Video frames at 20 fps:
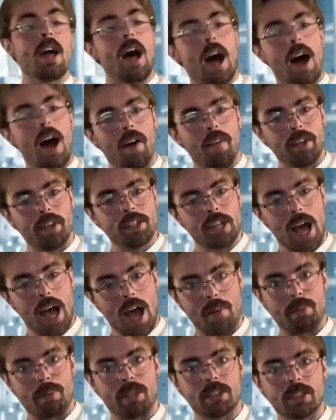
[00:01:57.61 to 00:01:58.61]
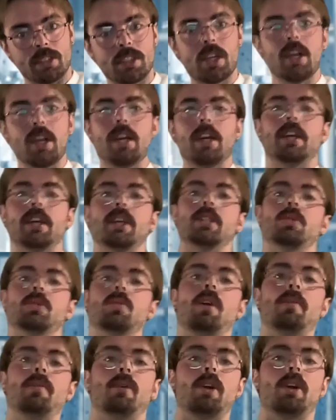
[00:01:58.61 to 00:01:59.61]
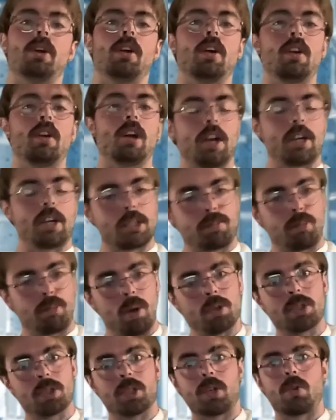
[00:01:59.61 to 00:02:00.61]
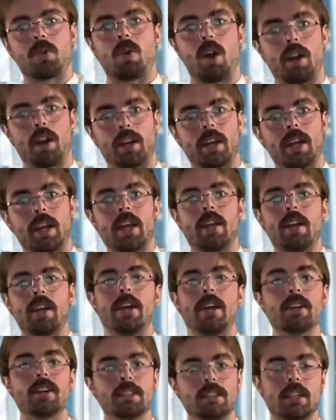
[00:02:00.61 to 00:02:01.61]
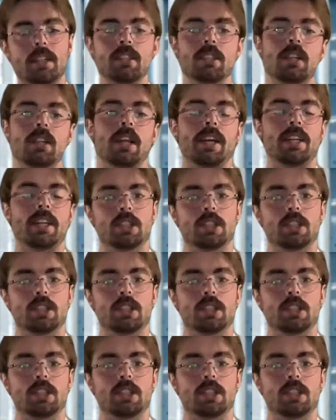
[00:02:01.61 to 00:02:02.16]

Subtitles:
How this happens is when we're exposed to chronic irritants like